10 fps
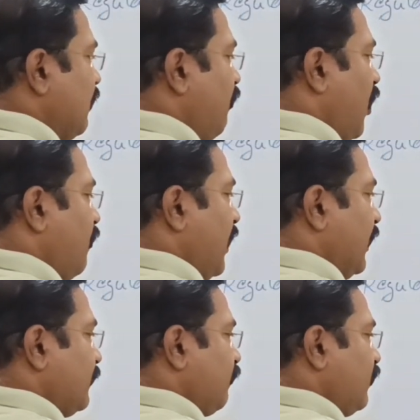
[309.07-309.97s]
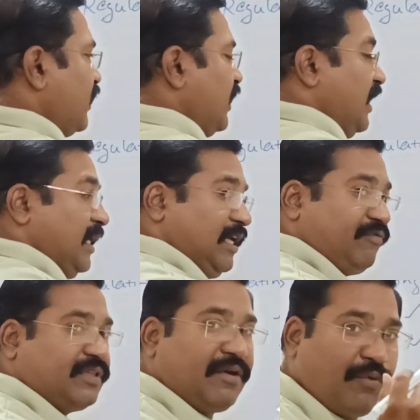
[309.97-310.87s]
and Bombay,
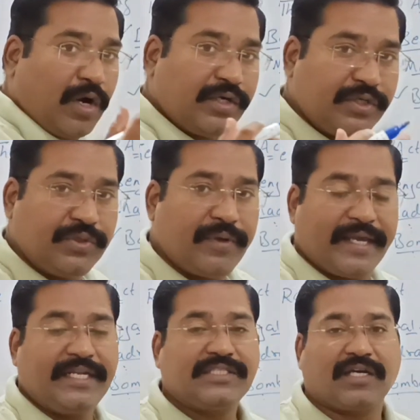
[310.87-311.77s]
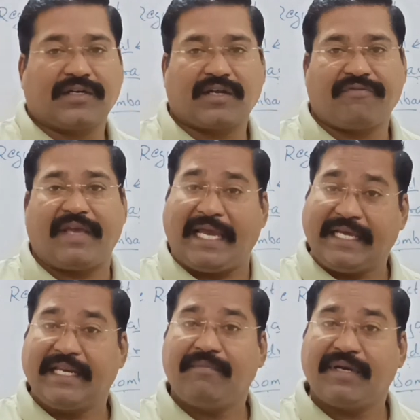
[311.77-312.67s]
if they want to do any sort of
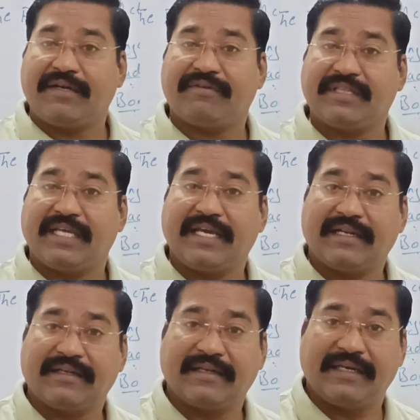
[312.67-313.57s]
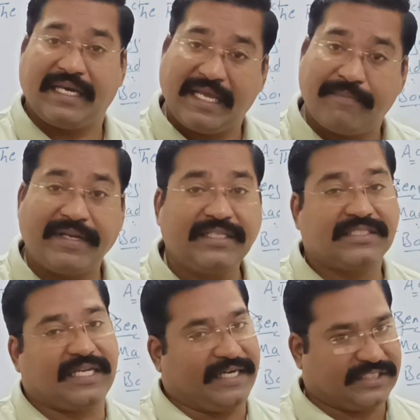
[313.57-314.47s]
agreement with their neighboring
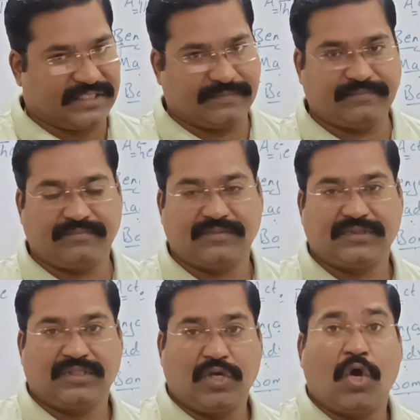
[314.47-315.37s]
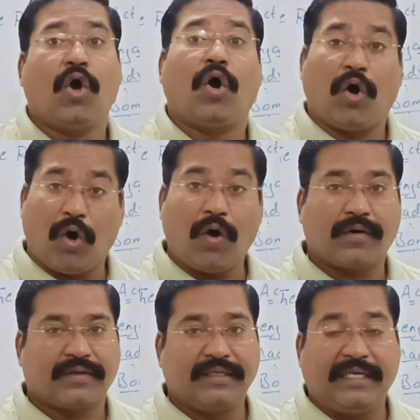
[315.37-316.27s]
states,
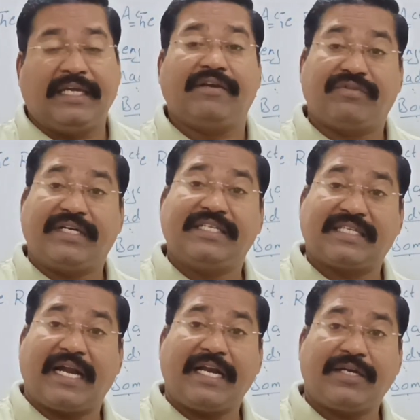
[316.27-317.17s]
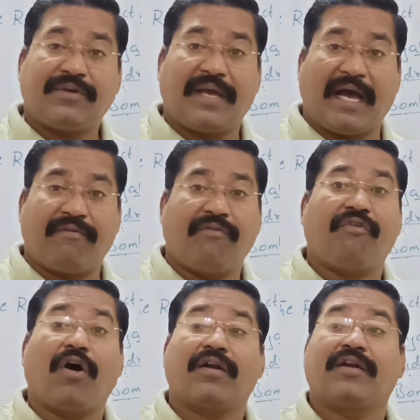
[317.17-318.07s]
or if they decided to have a
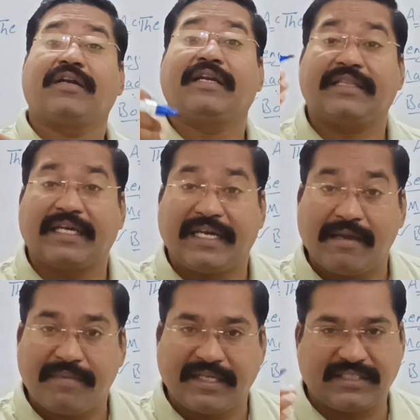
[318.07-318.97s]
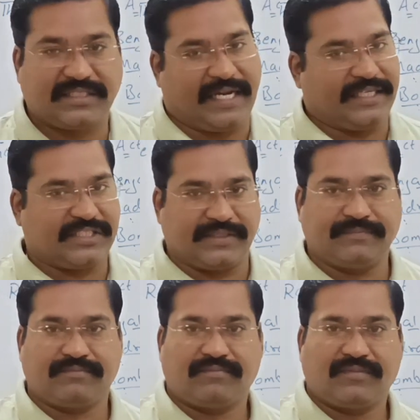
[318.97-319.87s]
war on the neighboring
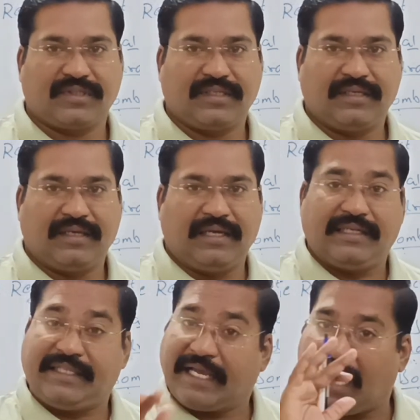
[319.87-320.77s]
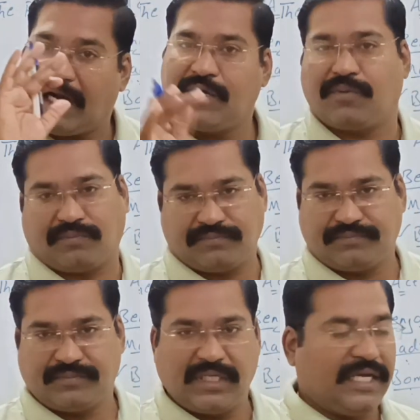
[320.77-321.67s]
states, they can't do.
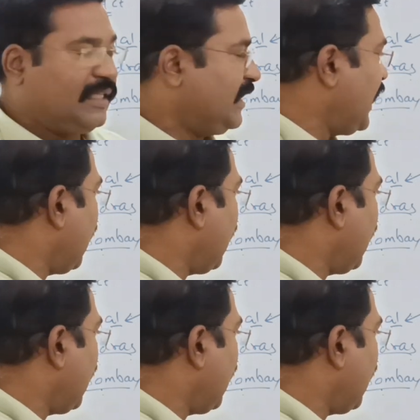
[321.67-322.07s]
They